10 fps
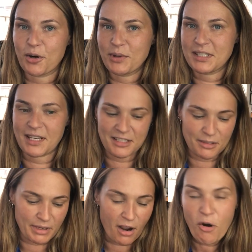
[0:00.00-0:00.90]
always says
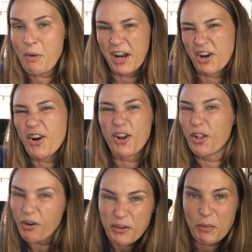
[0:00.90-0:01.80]
to me, oh my god,
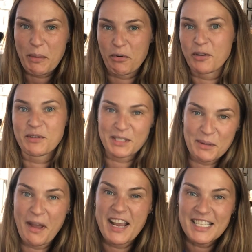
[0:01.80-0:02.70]
I love your whip bronzer, it's
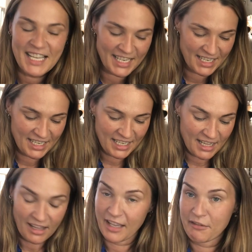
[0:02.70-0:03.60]
amazing.
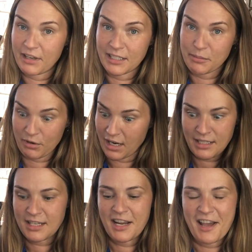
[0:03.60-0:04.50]
Like they're really
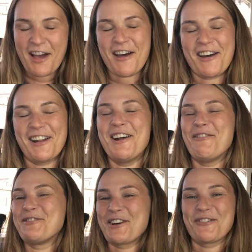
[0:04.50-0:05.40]
surprised.
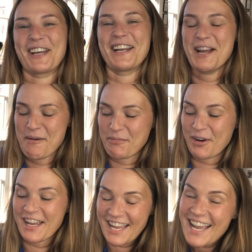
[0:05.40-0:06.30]
I'm joking,
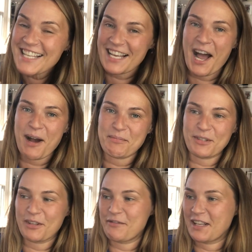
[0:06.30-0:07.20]
but it is
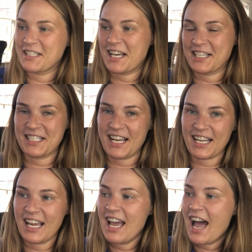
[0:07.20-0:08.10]
absolutely
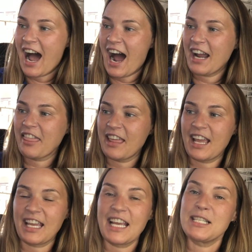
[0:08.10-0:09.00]
fantastic. I
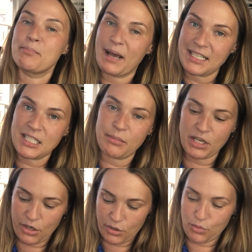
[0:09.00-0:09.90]
think it's best to be
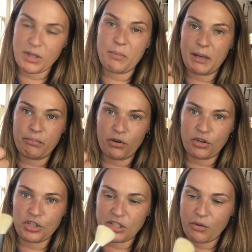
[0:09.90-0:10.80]
used with a big
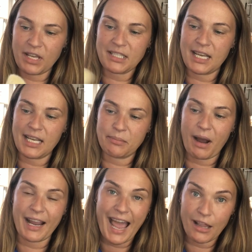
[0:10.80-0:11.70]
brush. So this is
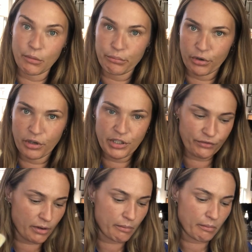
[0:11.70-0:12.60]
my Helen brush
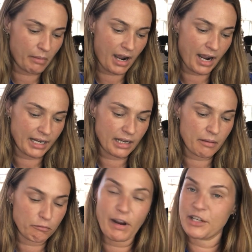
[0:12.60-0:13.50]
from my
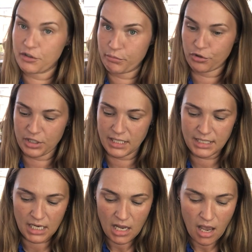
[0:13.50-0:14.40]
range of brushes,